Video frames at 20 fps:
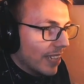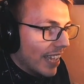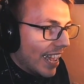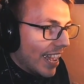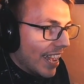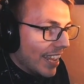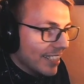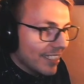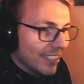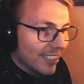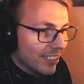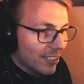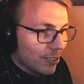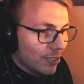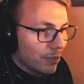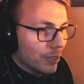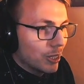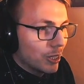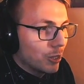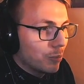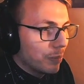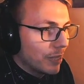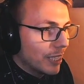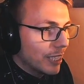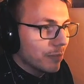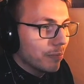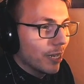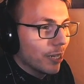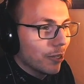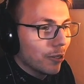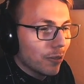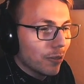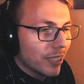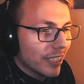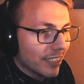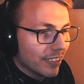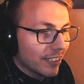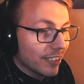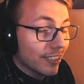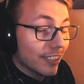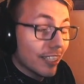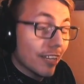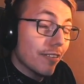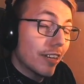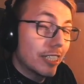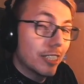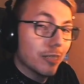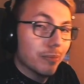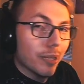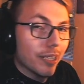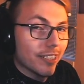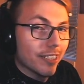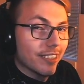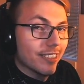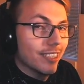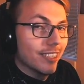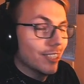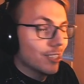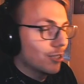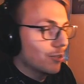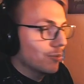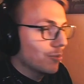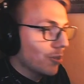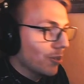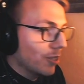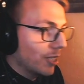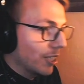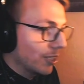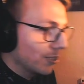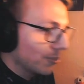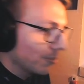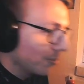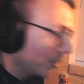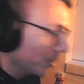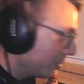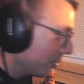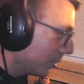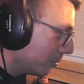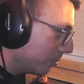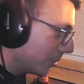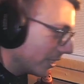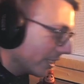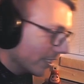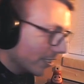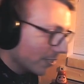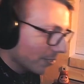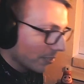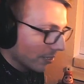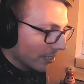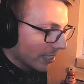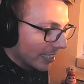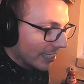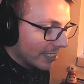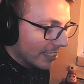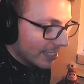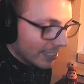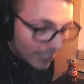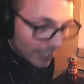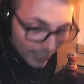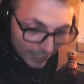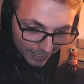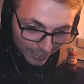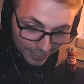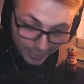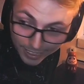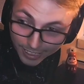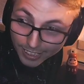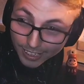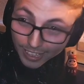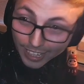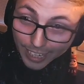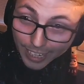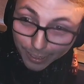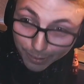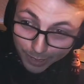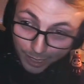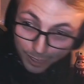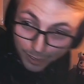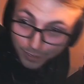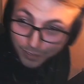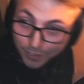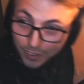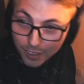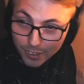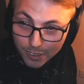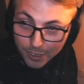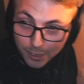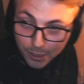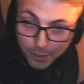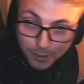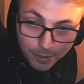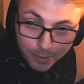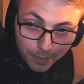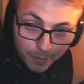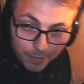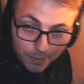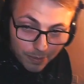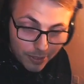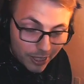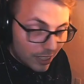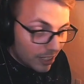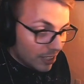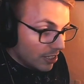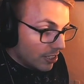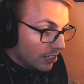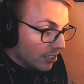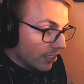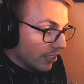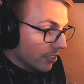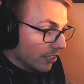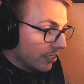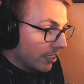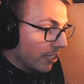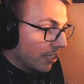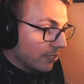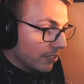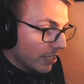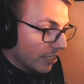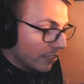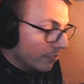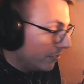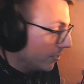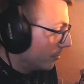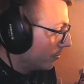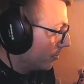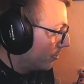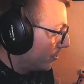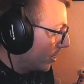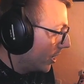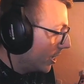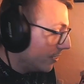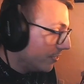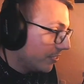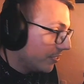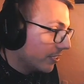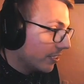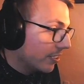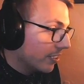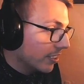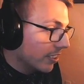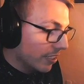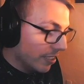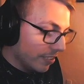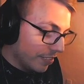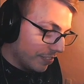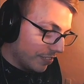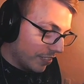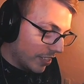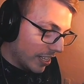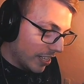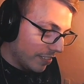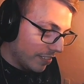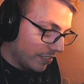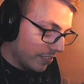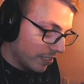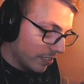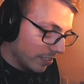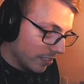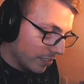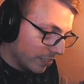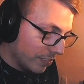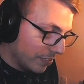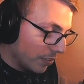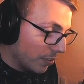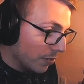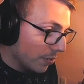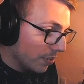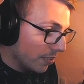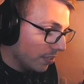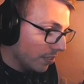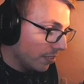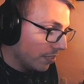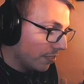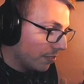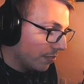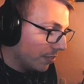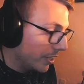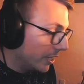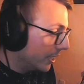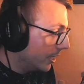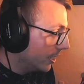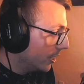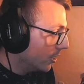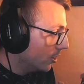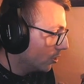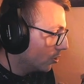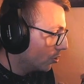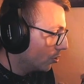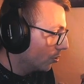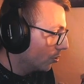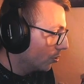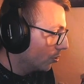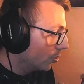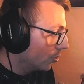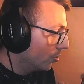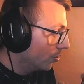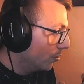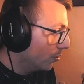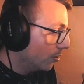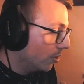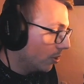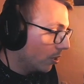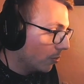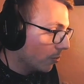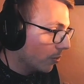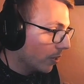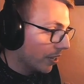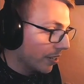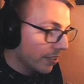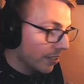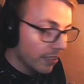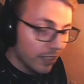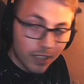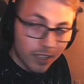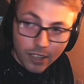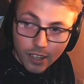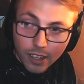add to his speed by holding the direction button he's walking. So we will be doing that. And without further ado, let's count down from 5, 4, 3, 2, 1,